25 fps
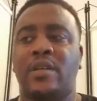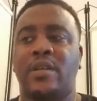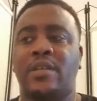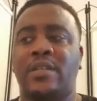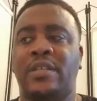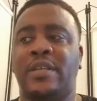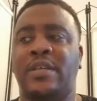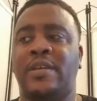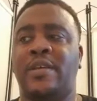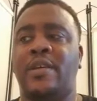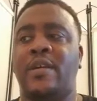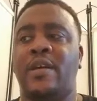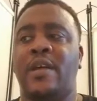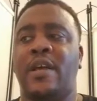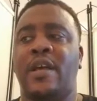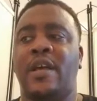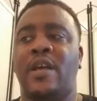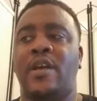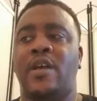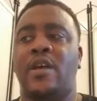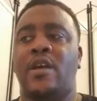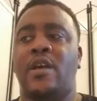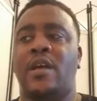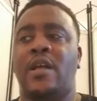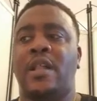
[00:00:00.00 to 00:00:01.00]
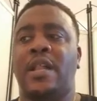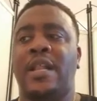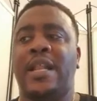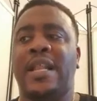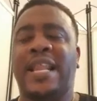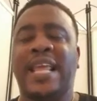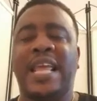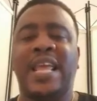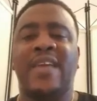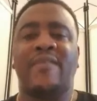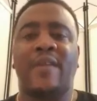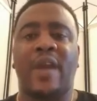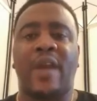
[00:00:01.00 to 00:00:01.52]
to
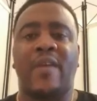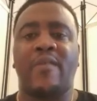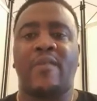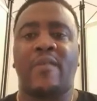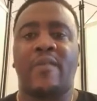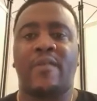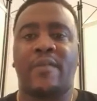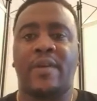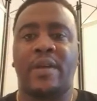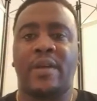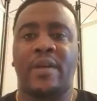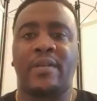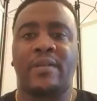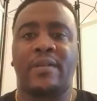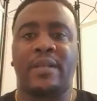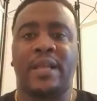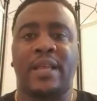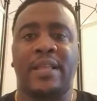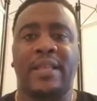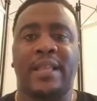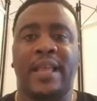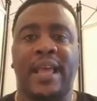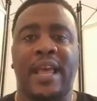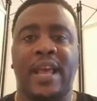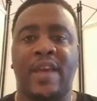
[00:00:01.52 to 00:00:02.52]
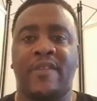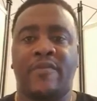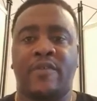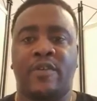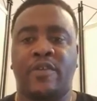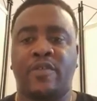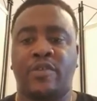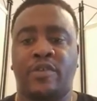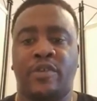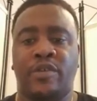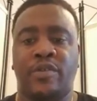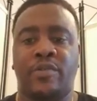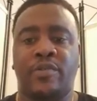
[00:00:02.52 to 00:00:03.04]
leave everything that they ever
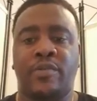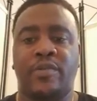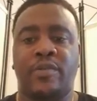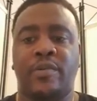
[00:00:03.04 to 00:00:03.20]
knew,